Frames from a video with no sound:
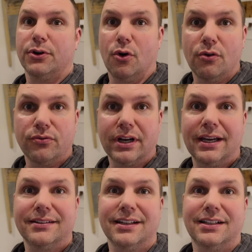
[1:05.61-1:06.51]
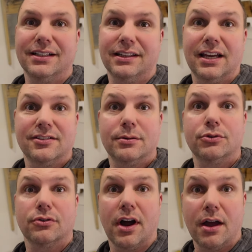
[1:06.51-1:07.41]
don't forget to click that
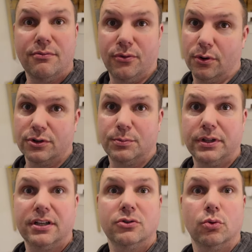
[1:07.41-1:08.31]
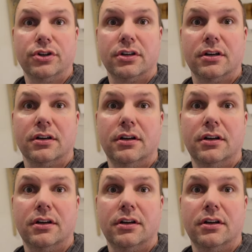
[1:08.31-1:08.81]
subscribe for us, please, would you?